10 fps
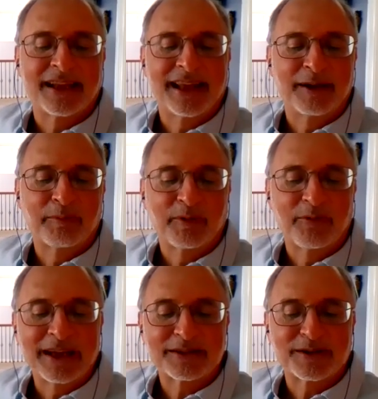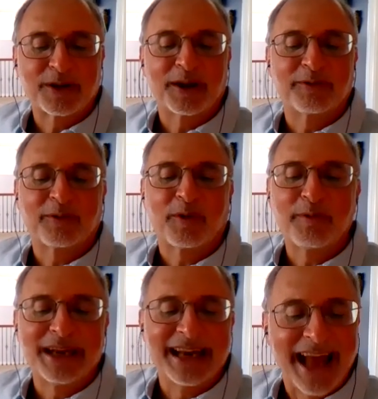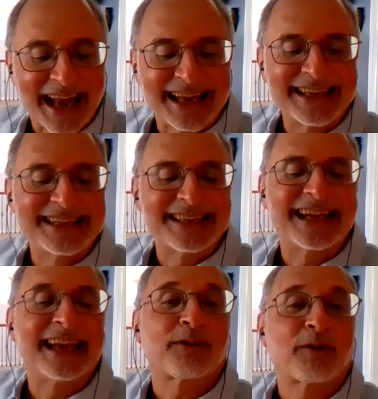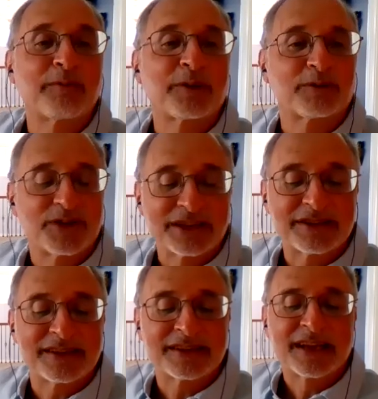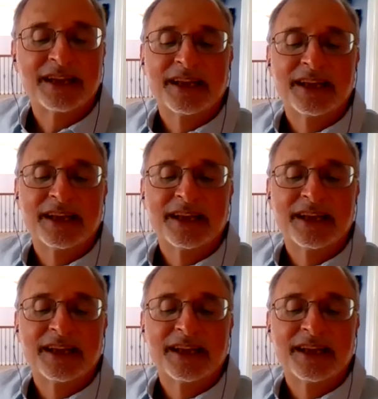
and a professor of criminology and criminal justice